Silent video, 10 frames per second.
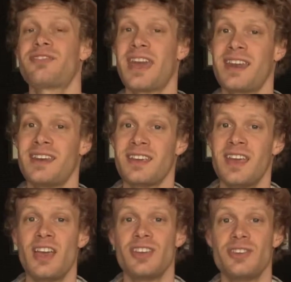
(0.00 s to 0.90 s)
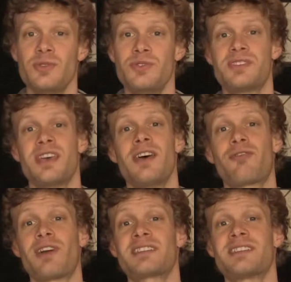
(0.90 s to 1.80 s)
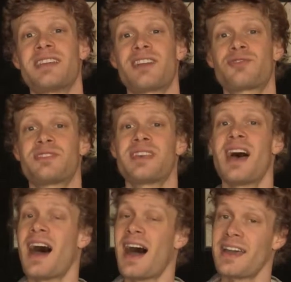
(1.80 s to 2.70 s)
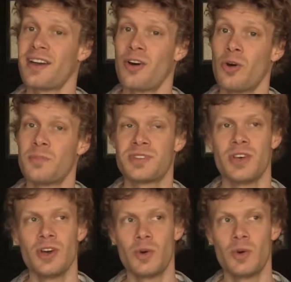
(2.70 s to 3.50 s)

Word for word: Kennedy used Frank Sinatra's High Hopes,